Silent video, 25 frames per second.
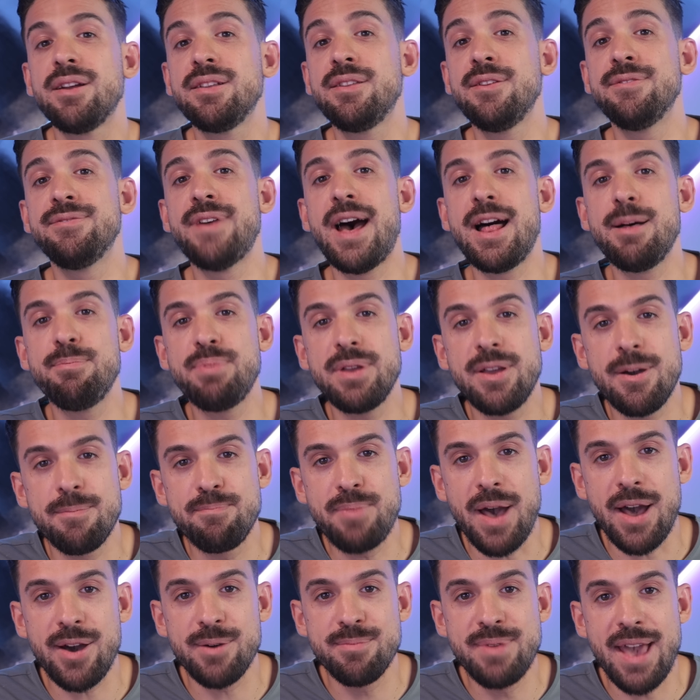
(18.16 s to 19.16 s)
are developing our
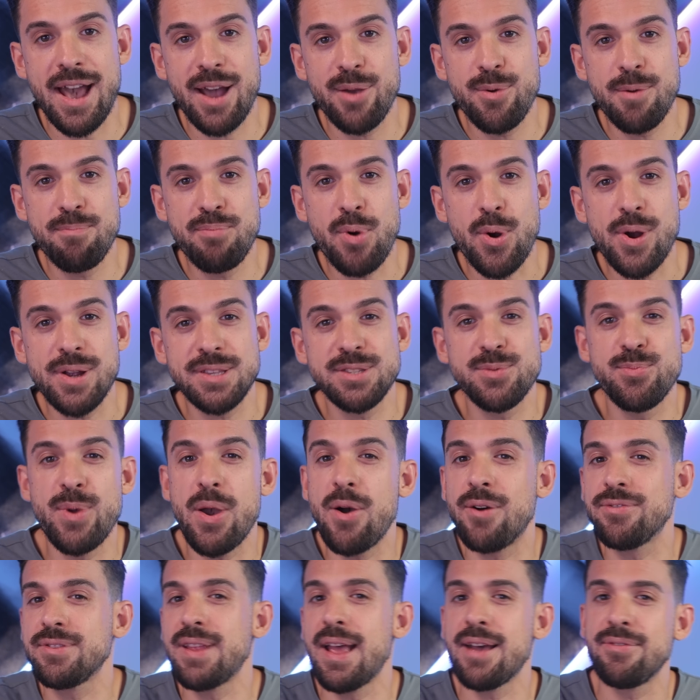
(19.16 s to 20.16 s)
Power BI reports, we
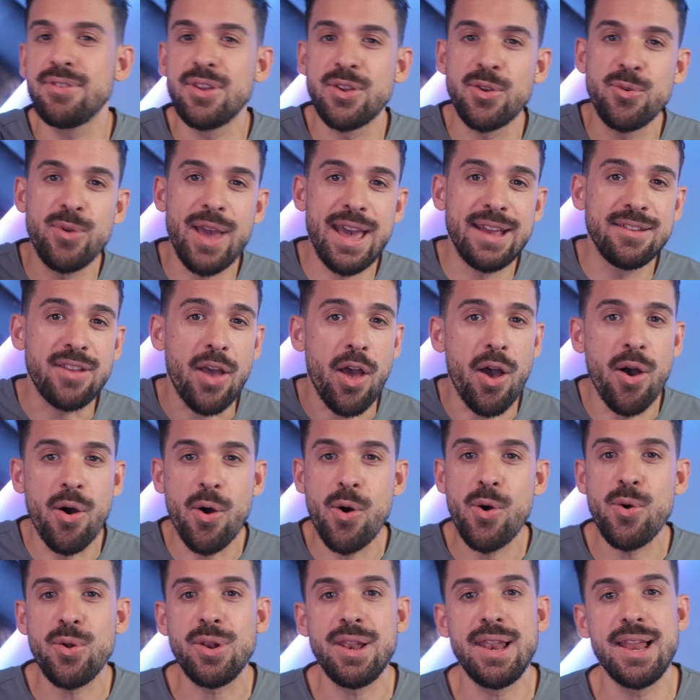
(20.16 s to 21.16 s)
often have to create a
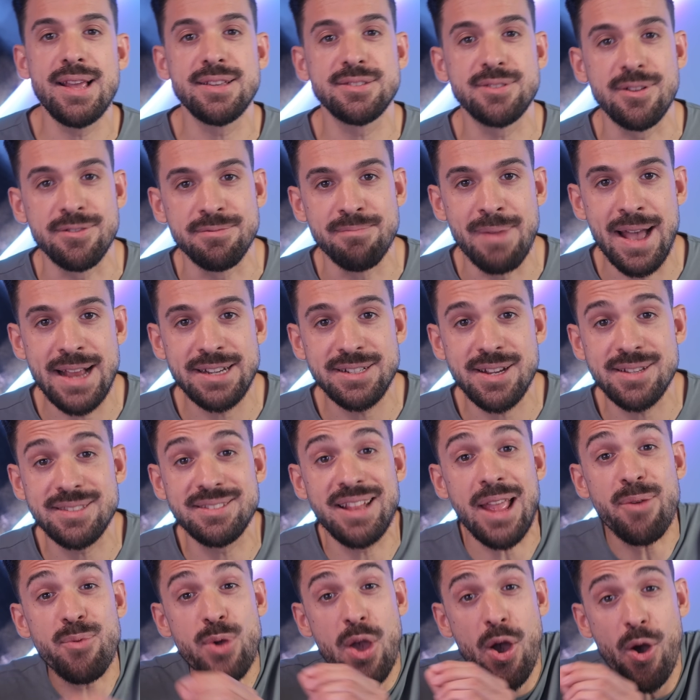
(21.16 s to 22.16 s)
whole list of measures
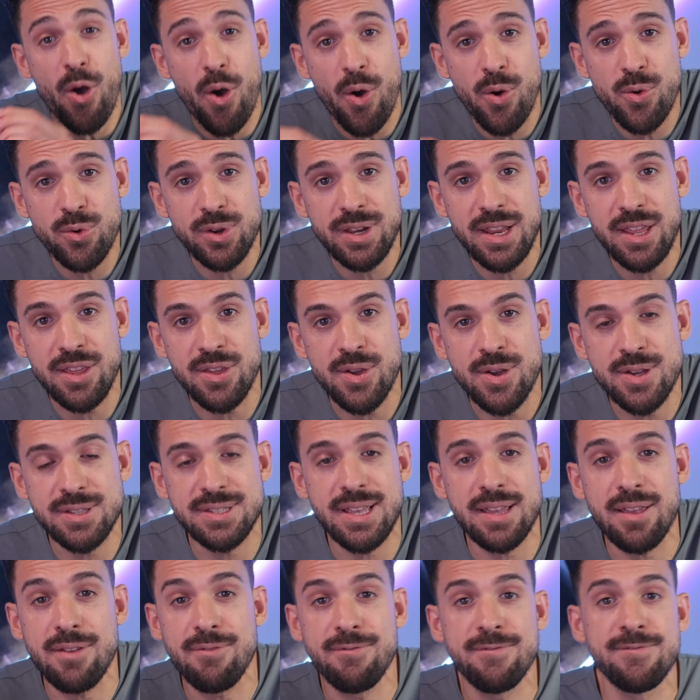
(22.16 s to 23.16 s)
that we are only
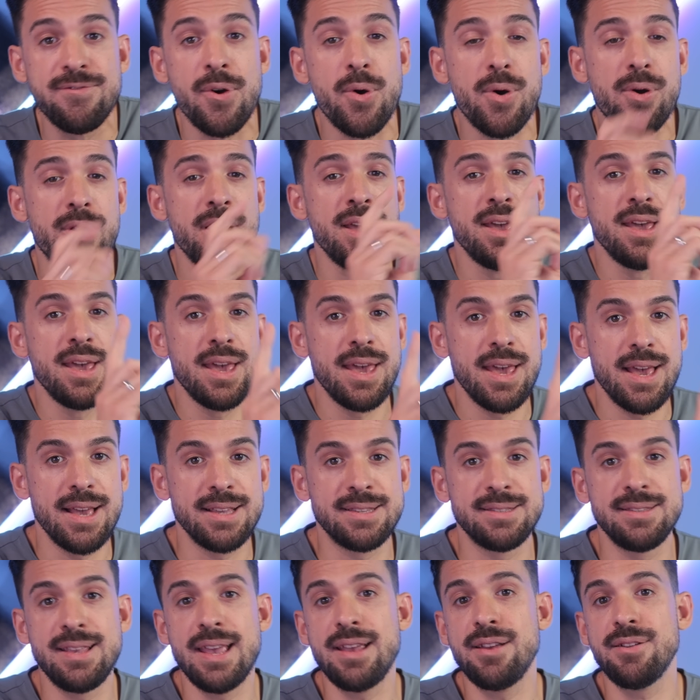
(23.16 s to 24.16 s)
using for a
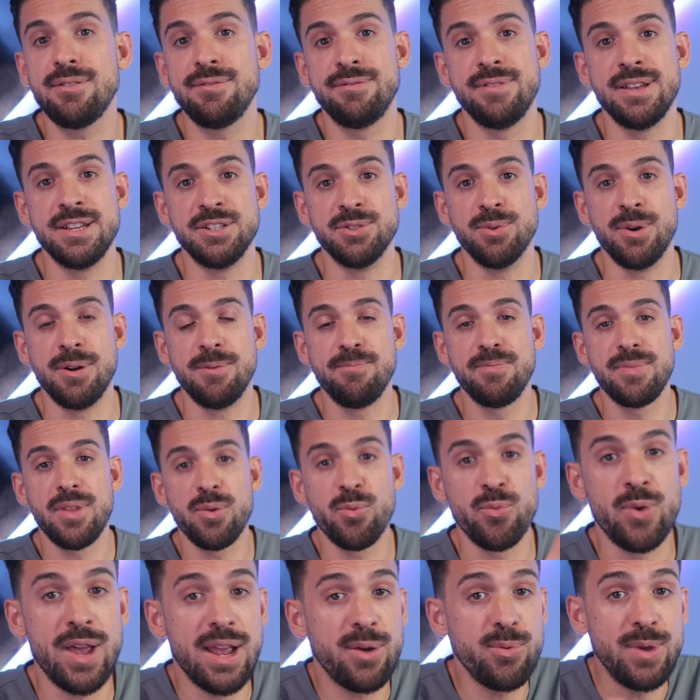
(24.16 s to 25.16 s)
single visual,
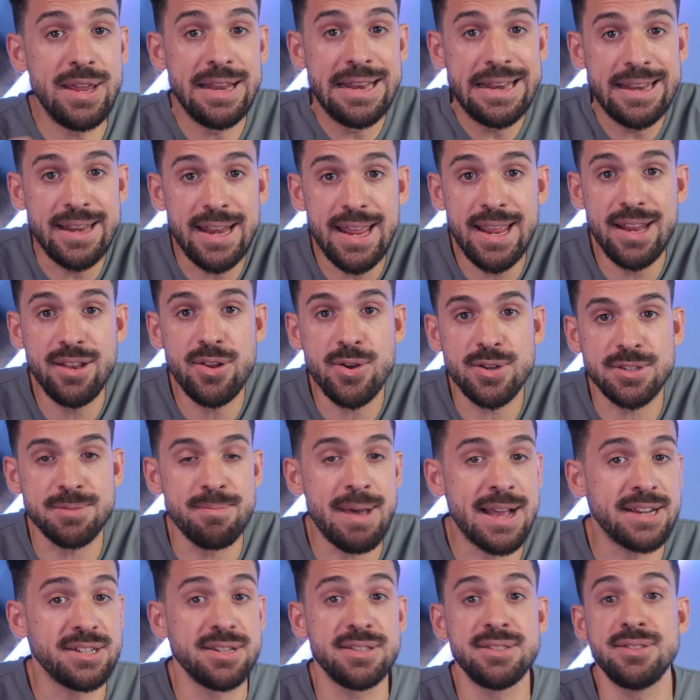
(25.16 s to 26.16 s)
where we need those
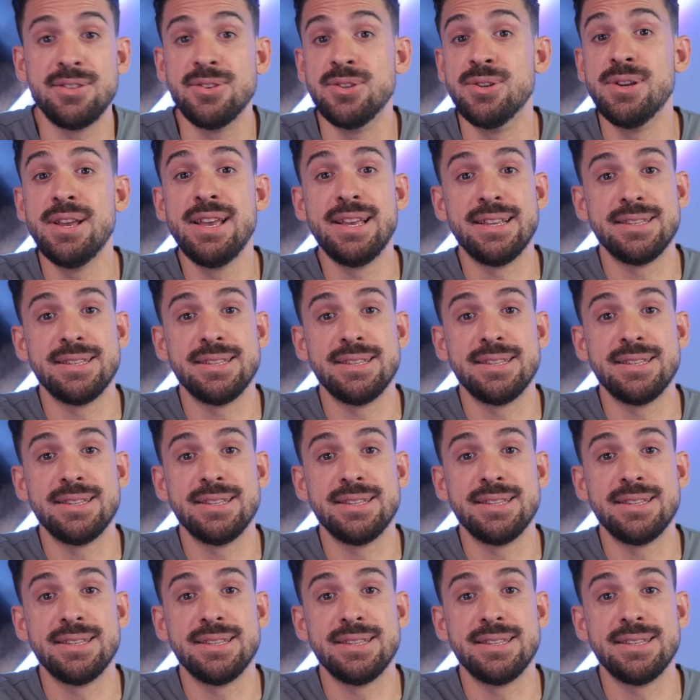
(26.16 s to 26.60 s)
measures to